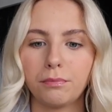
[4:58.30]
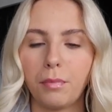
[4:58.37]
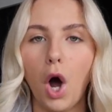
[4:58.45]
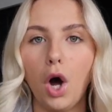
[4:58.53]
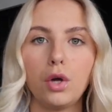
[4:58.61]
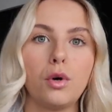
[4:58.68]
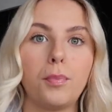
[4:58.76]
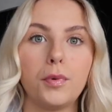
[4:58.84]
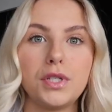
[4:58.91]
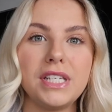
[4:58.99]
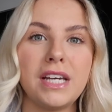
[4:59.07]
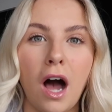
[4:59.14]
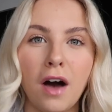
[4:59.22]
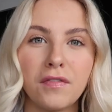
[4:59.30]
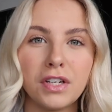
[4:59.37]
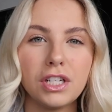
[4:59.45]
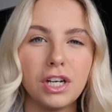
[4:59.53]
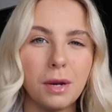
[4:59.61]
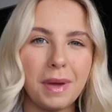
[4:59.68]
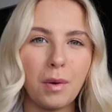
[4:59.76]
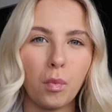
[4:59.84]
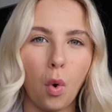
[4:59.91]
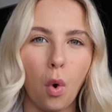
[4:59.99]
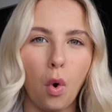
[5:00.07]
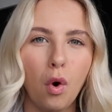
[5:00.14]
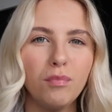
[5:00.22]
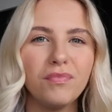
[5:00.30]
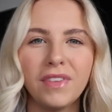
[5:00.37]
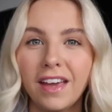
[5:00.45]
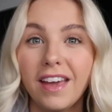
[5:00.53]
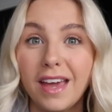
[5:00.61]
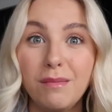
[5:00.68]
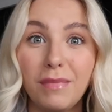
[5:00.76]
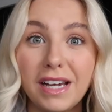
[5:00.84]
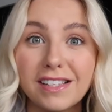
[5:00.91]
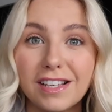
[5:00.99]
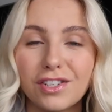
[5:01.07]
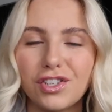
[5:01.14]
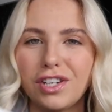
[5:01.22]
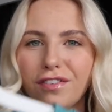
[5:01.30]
part of your body covered and a bit warm, it makes such a